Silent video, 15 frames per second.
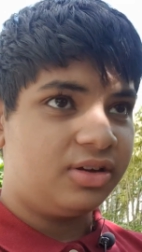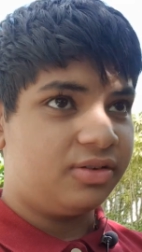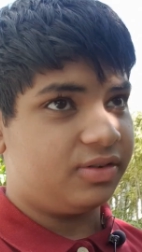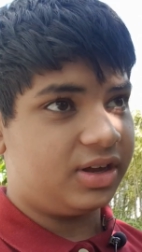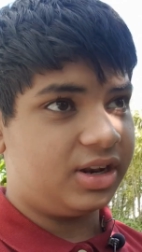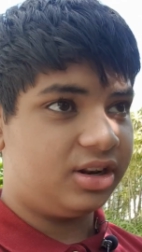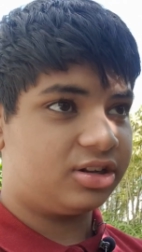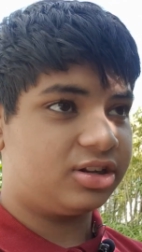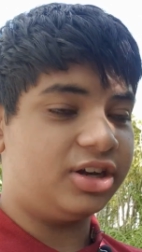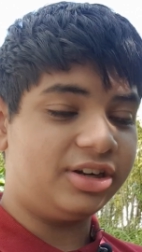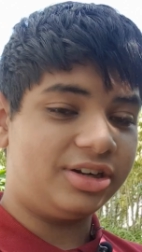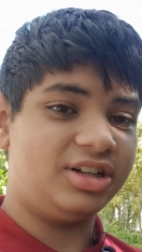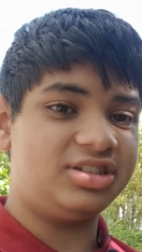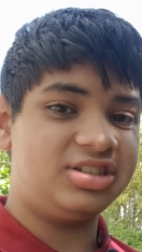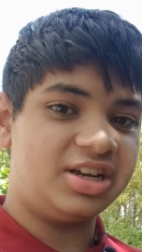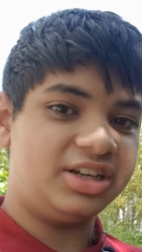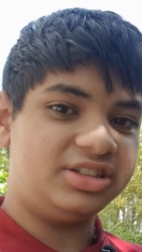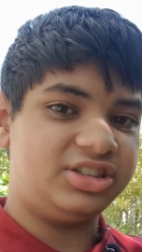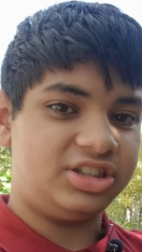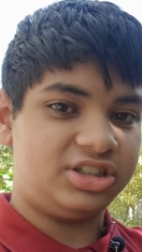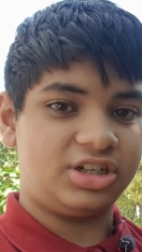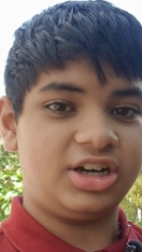well, turtles
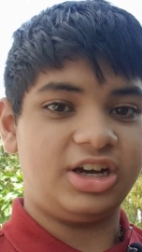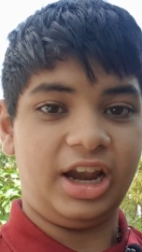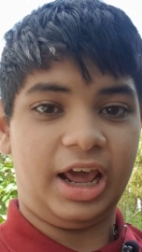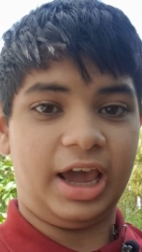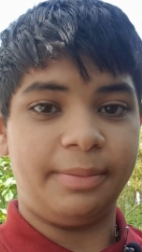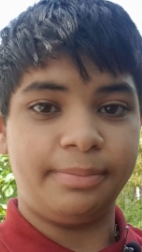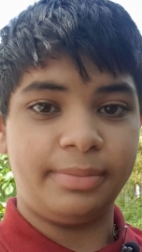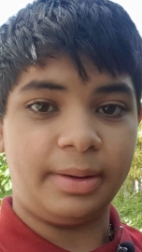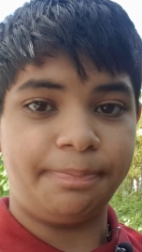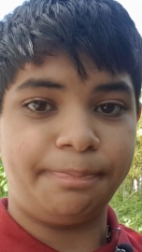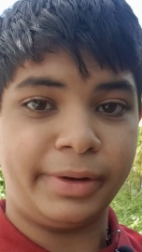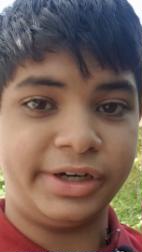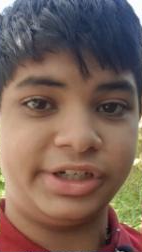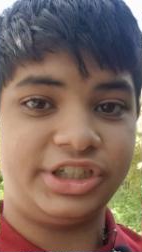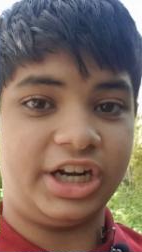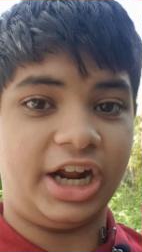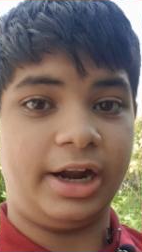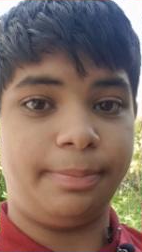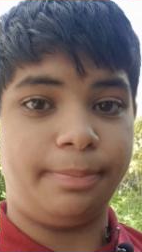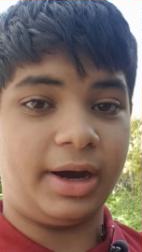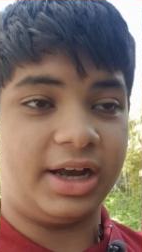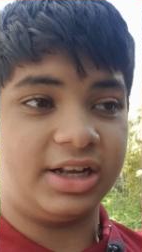can just climb up and
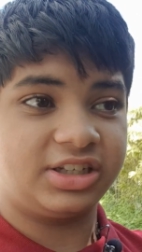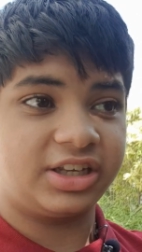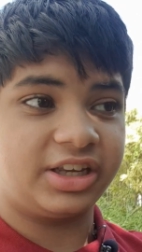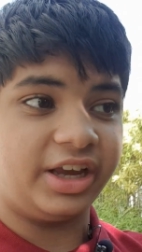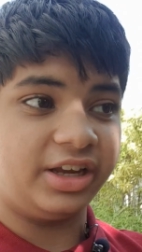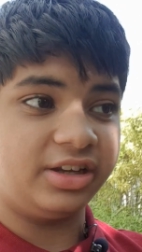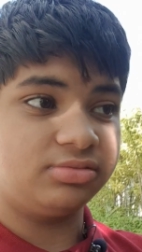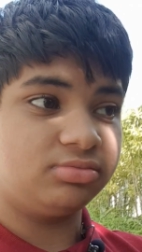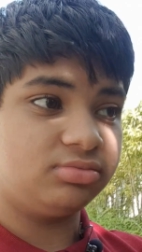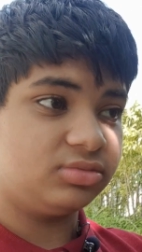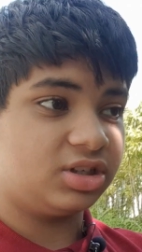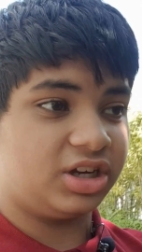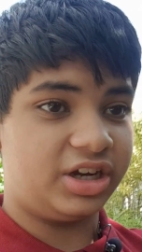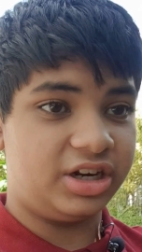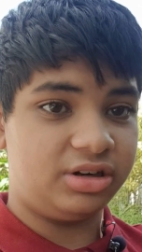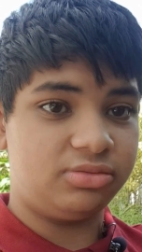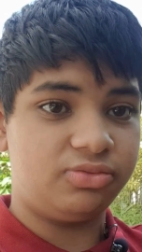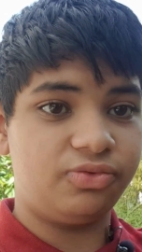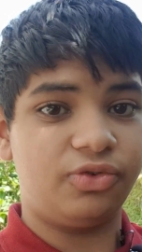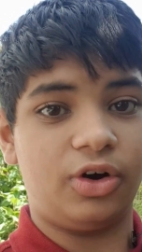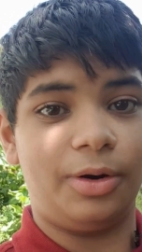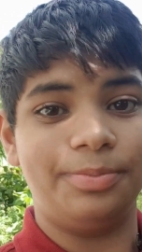start basking and
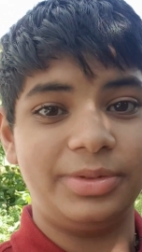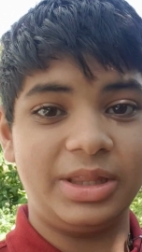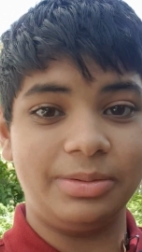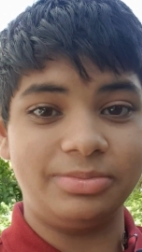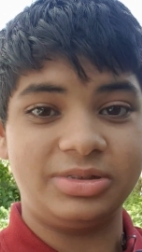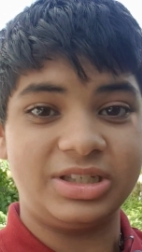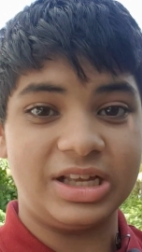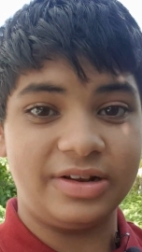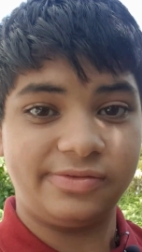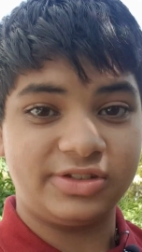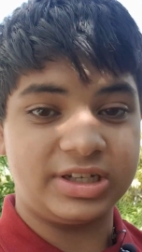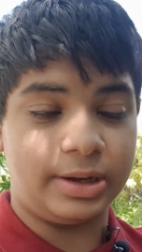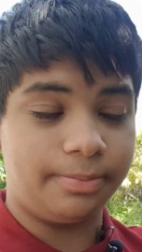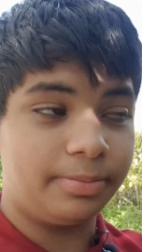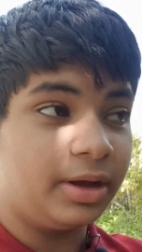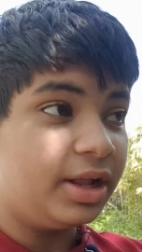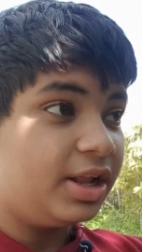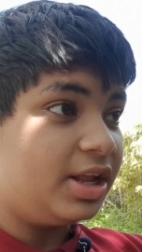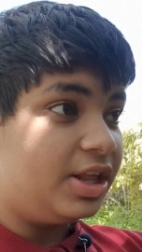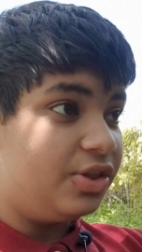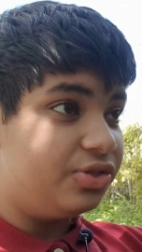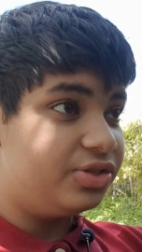warm themselves up.
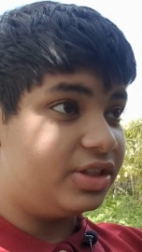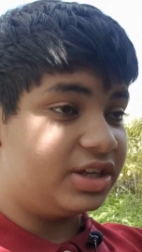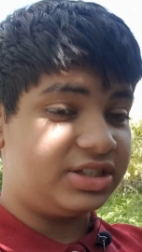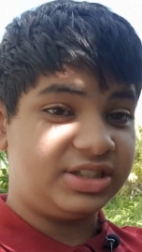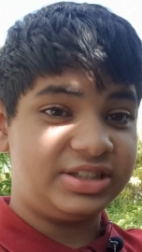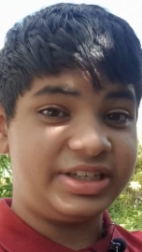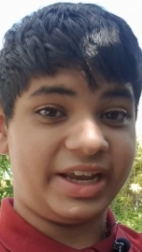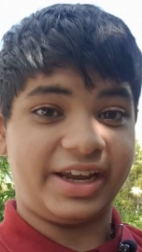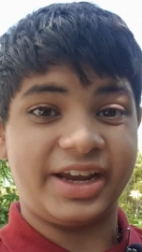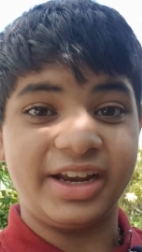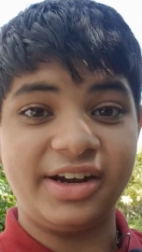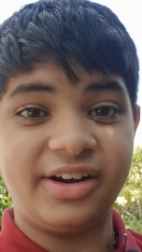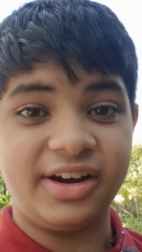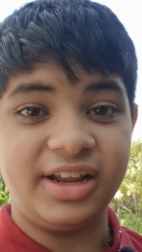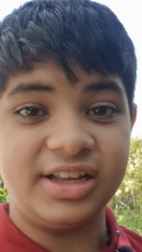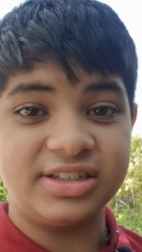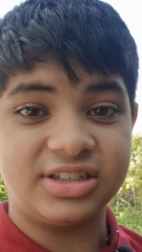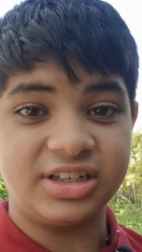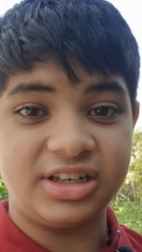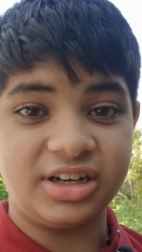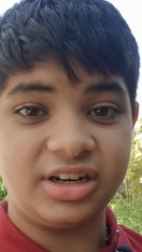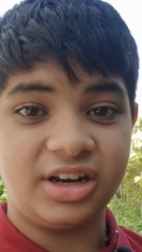The second
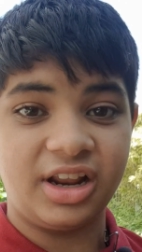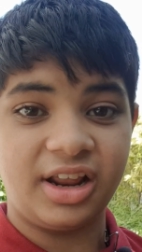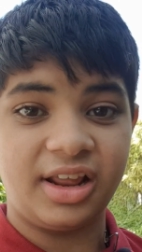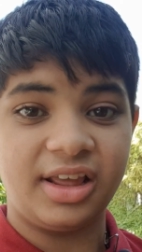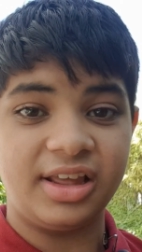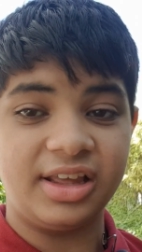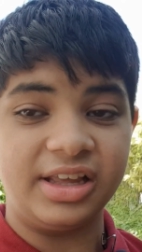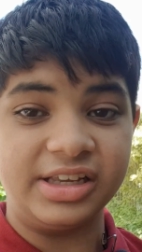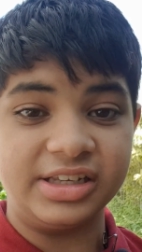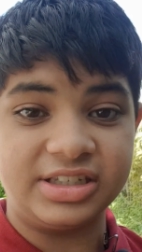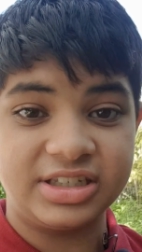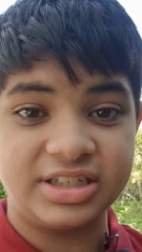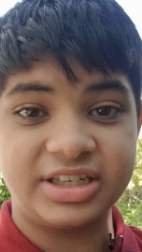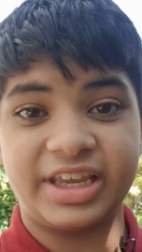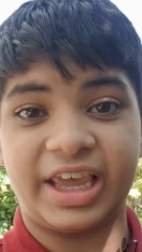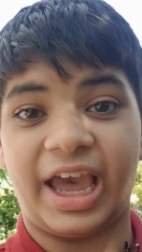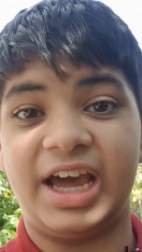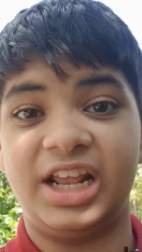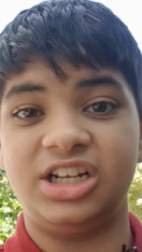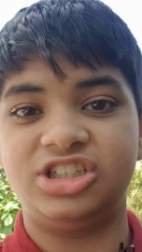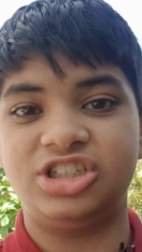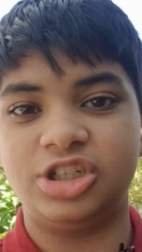reason is
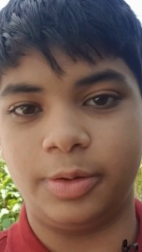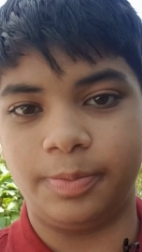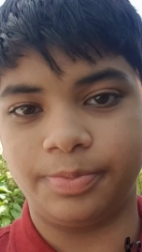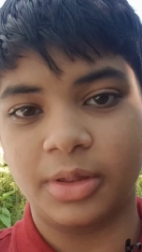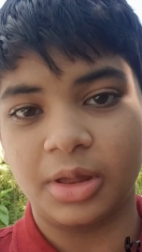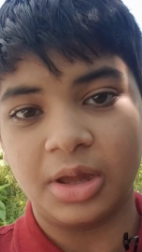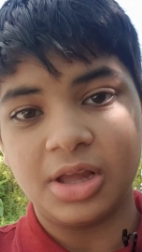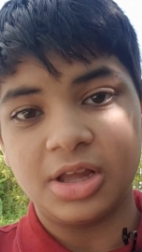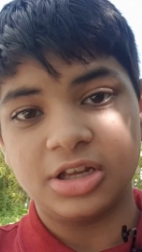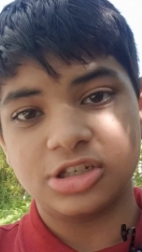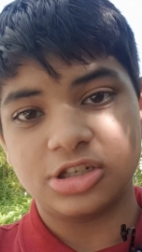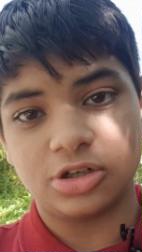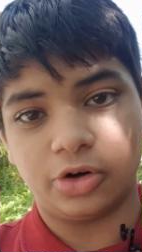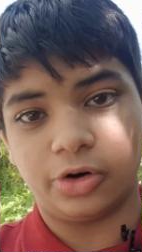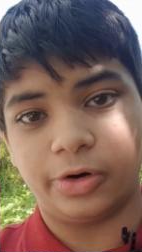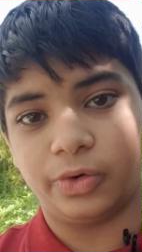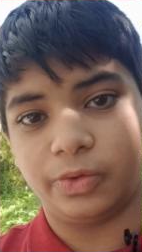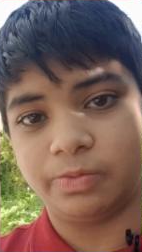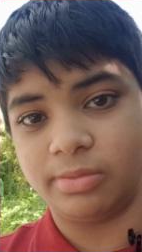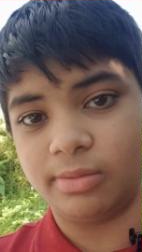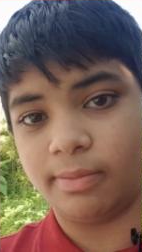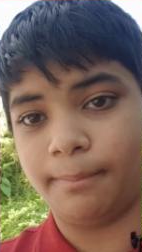calcium.
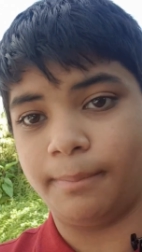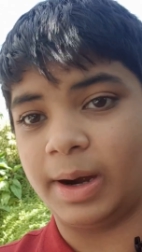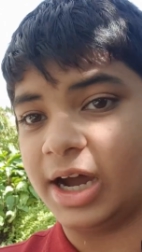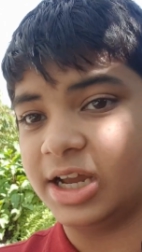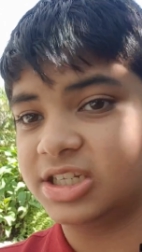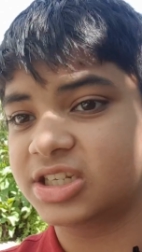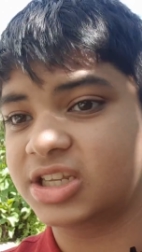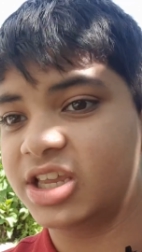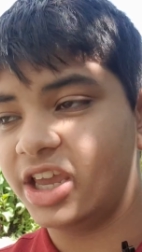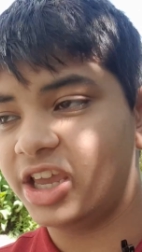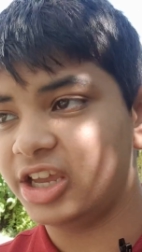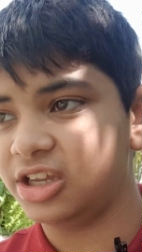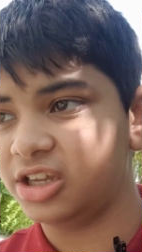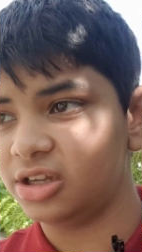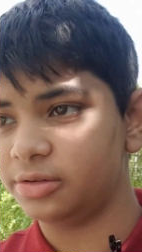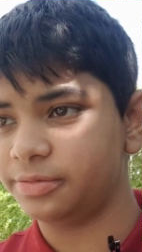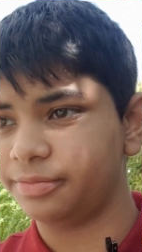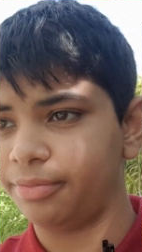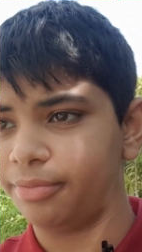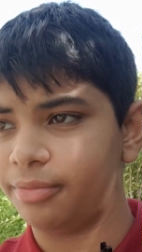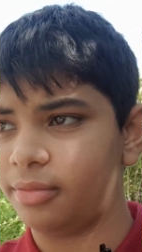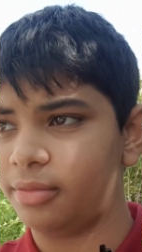So basking
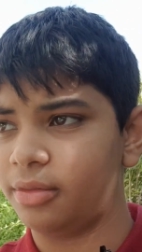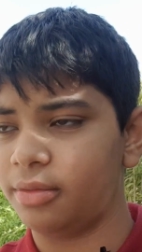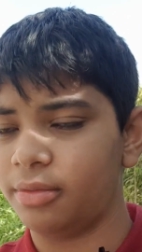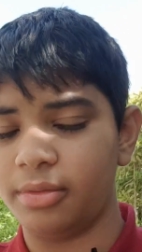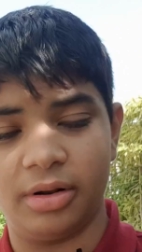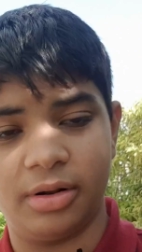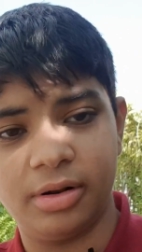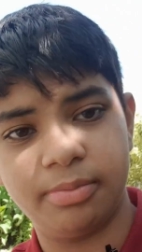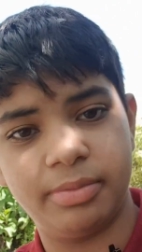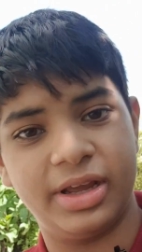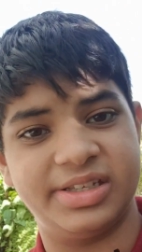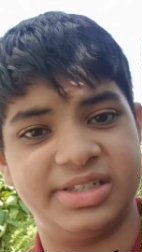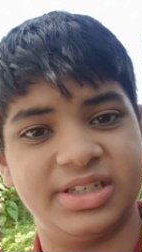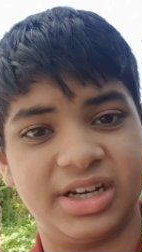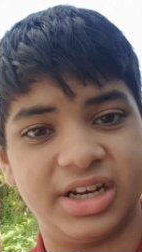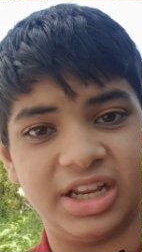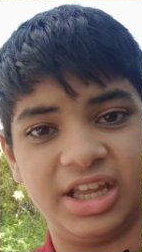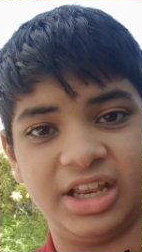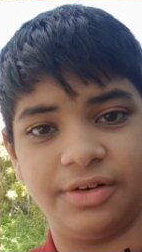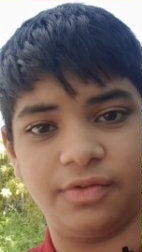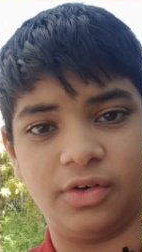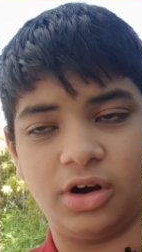
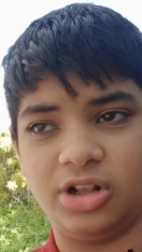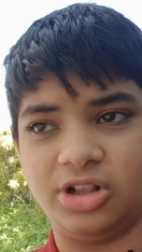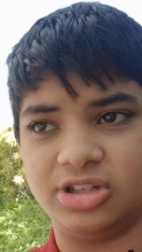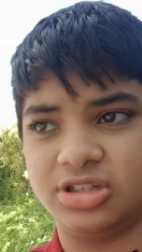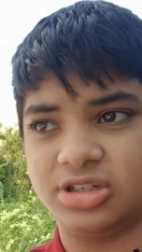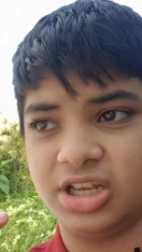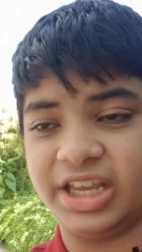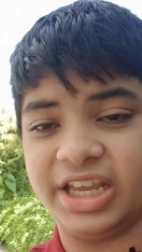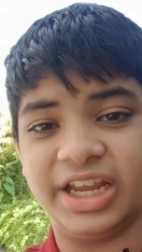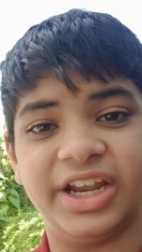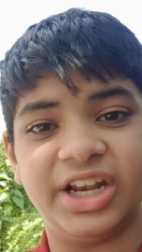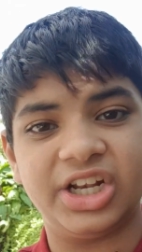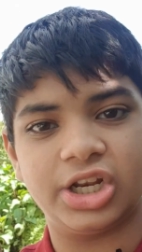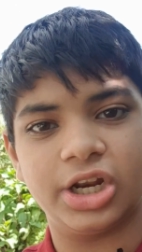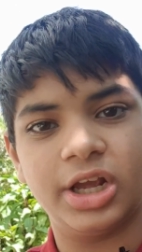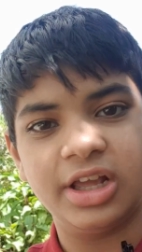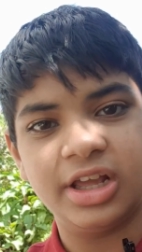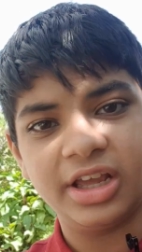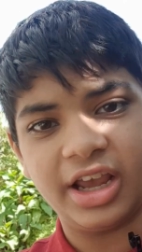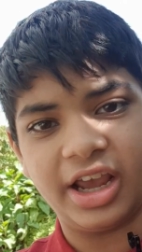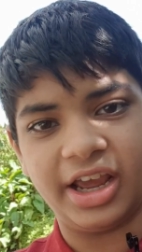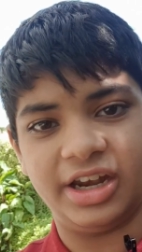basically involves heat
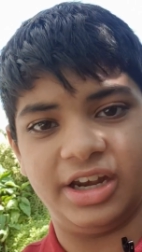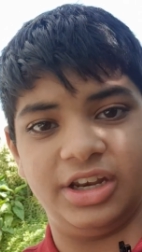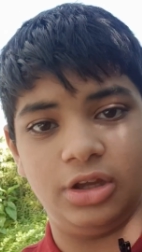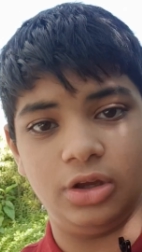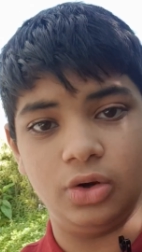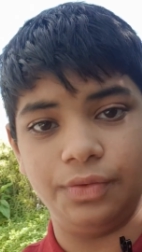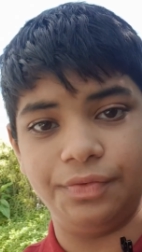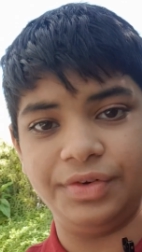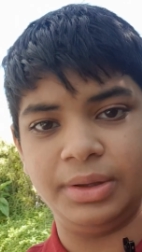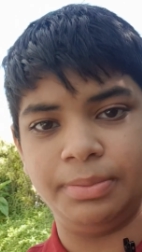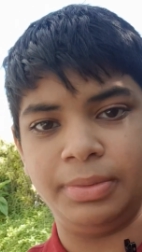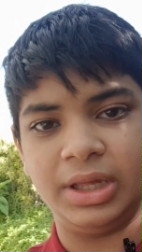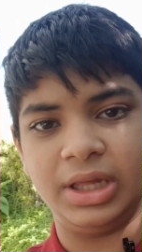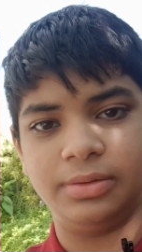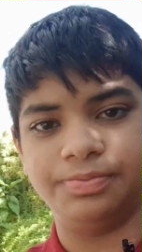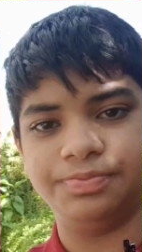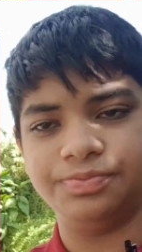and UVB.